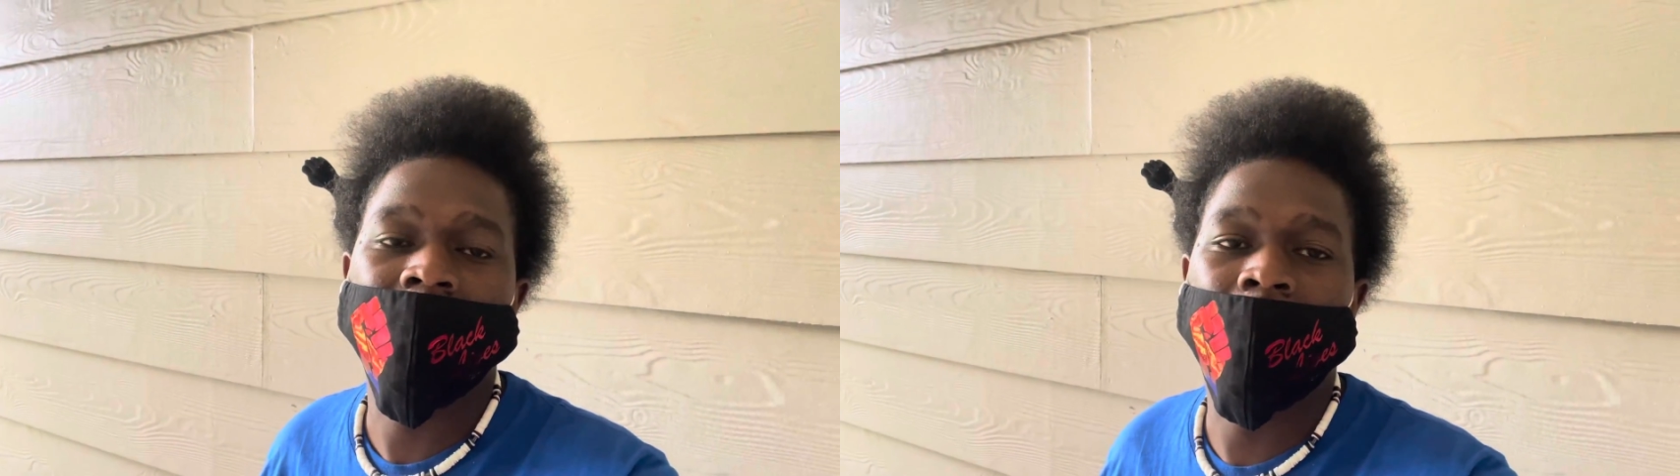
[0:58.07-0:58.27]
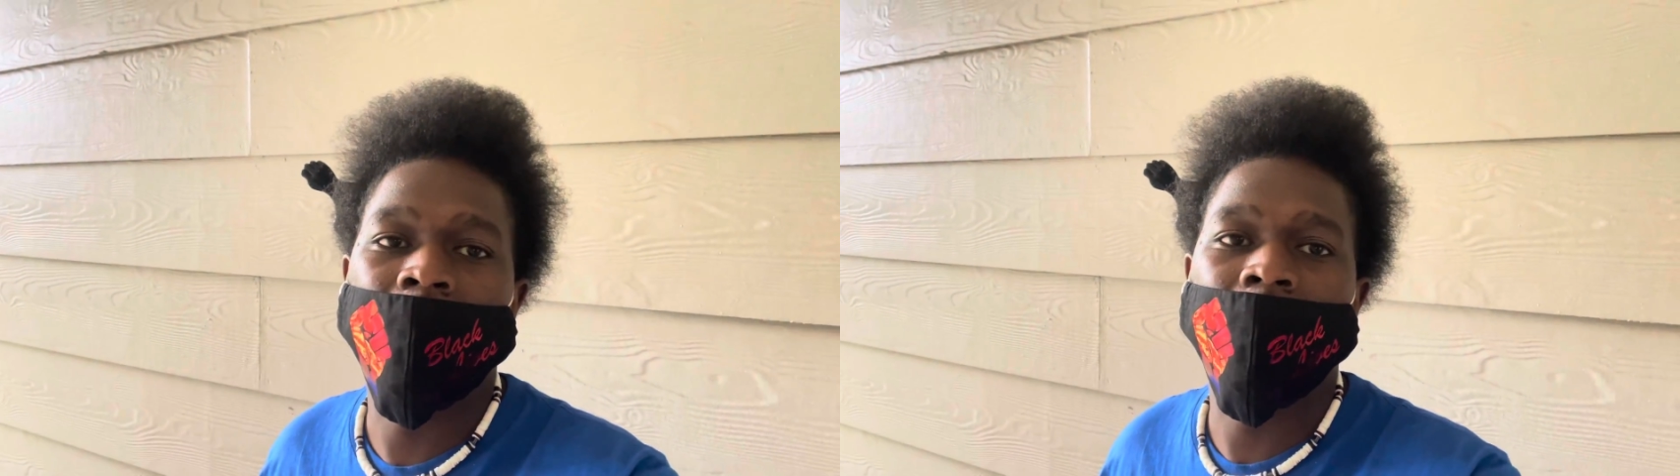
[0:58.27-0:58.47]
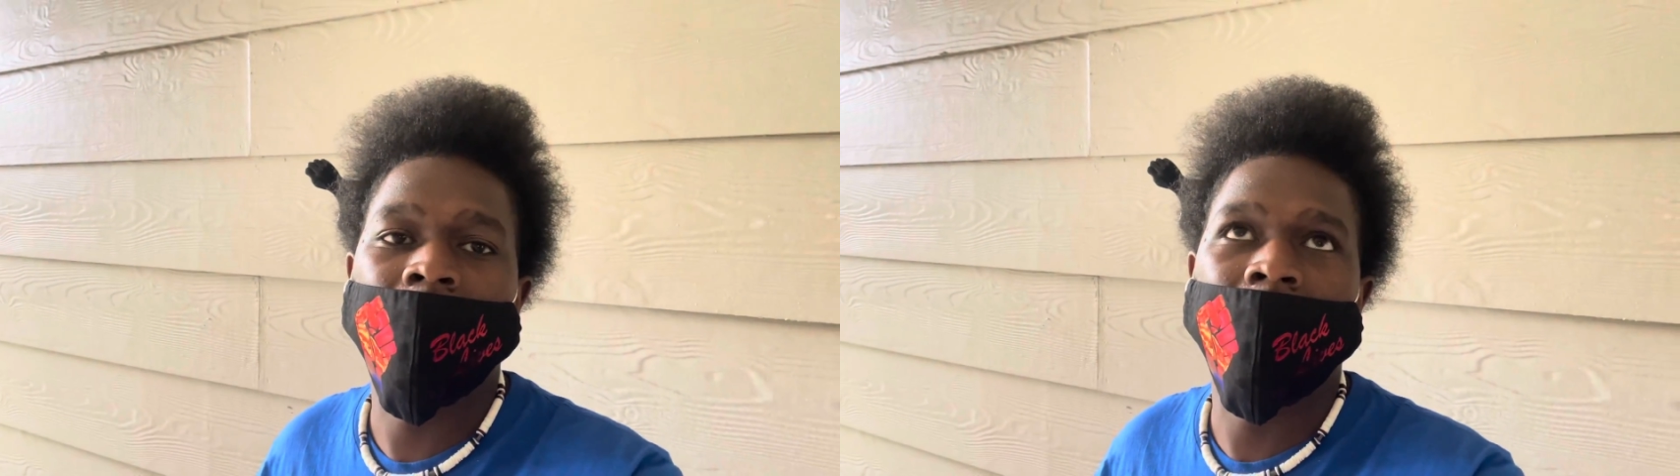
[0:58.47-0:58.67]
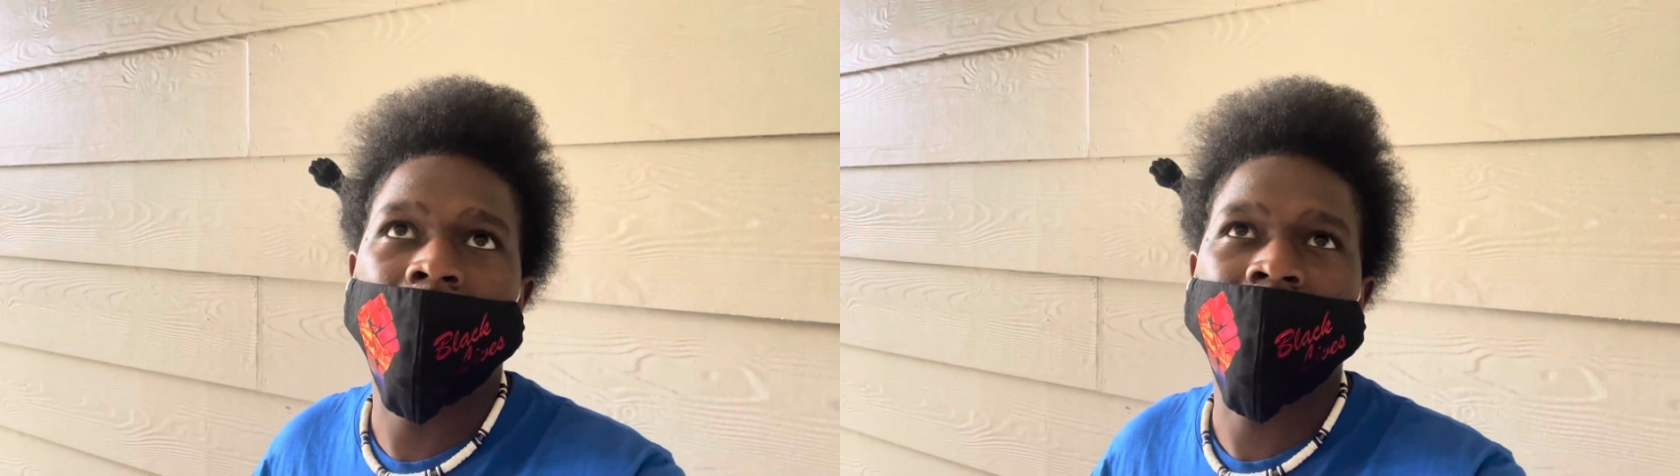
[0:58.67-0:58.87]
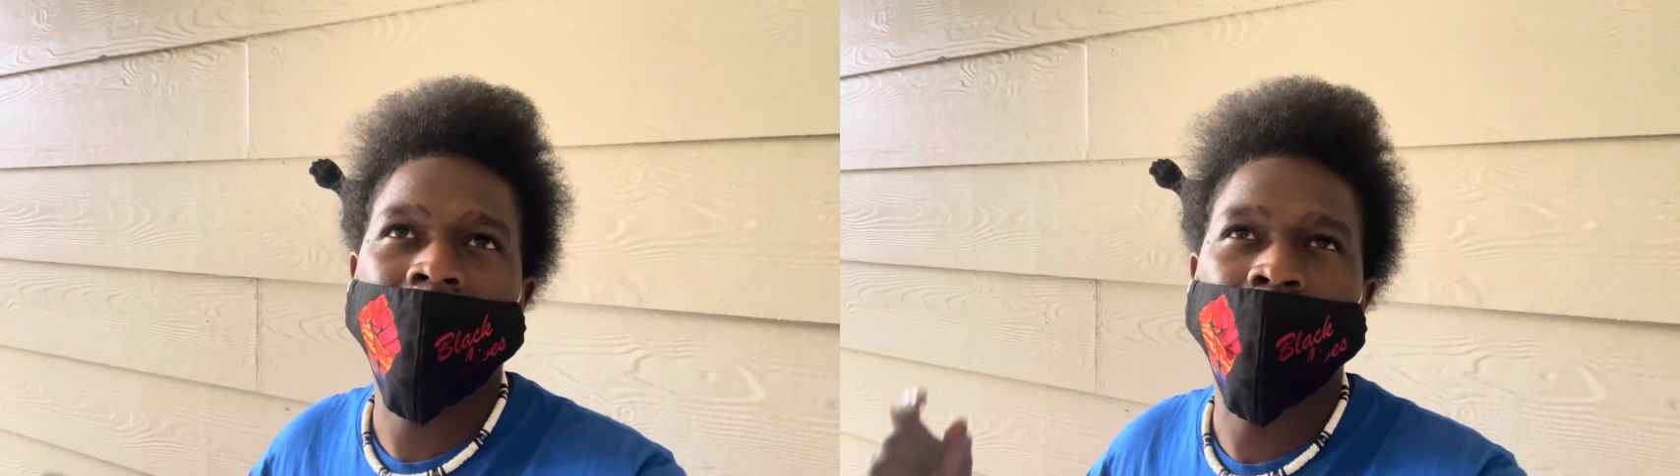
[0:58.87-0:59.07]
so
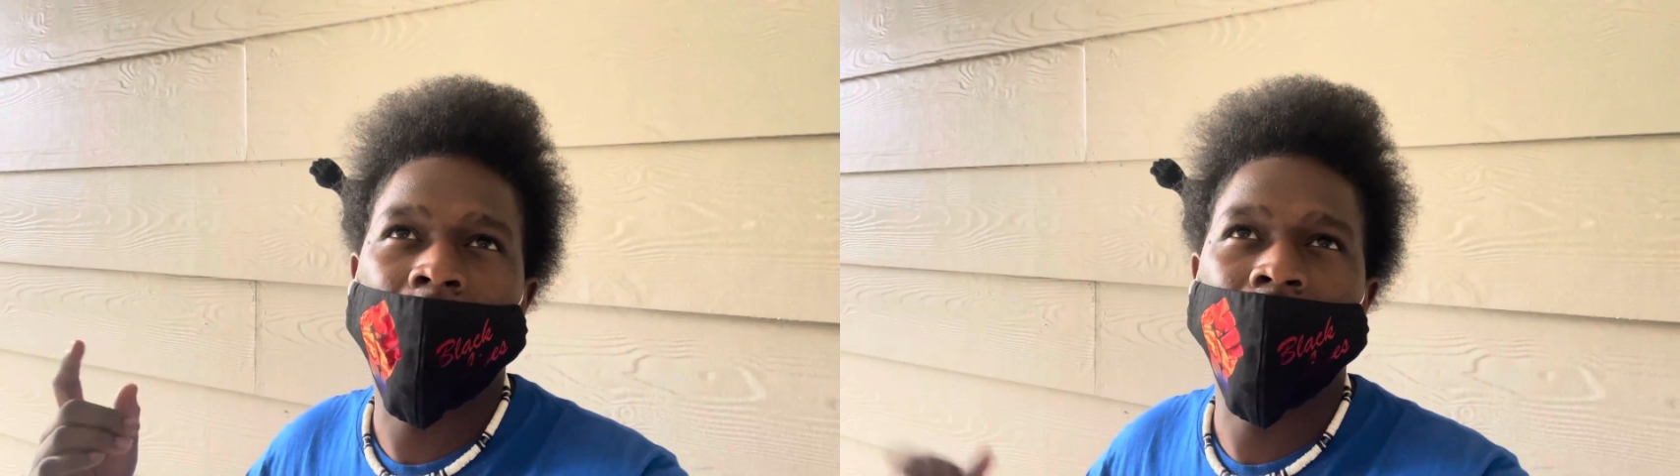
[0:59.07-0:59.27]
I think it's part